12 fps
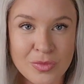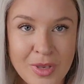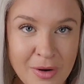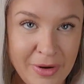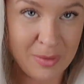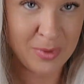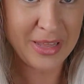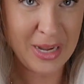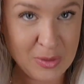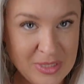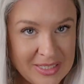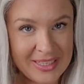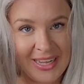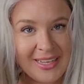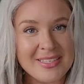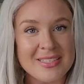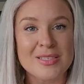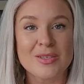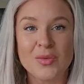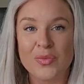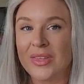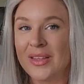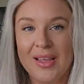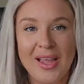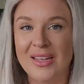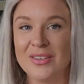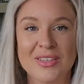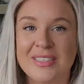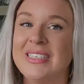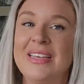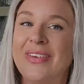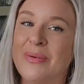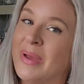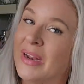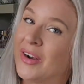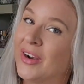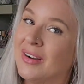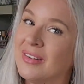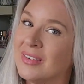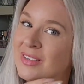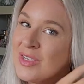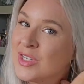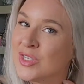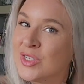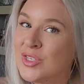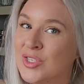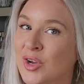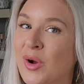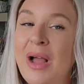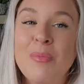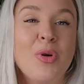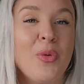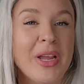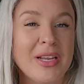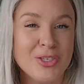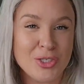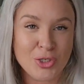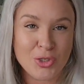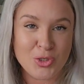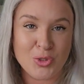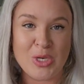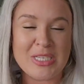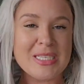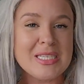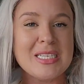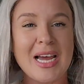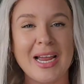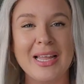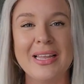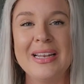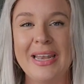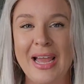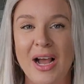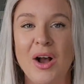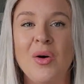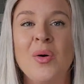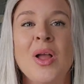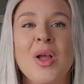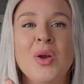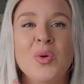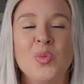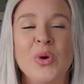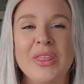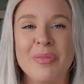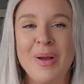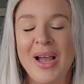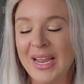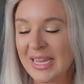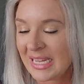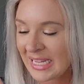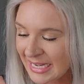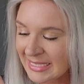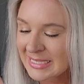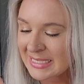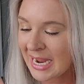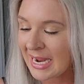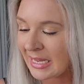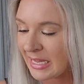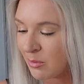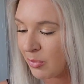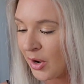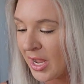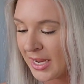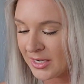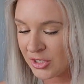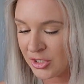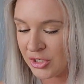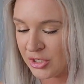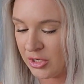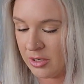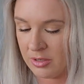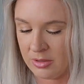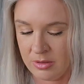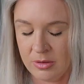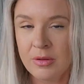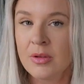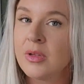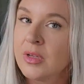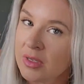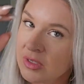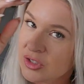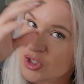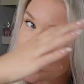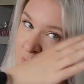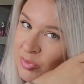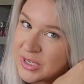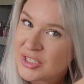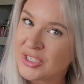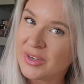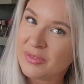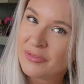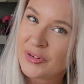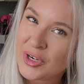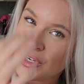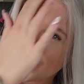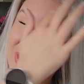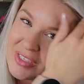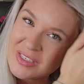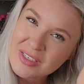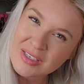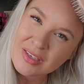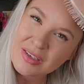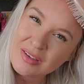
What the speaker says: All right, without the lace, it looks even better. So I'm going to style it now with my heat styling brush. Just brush it first.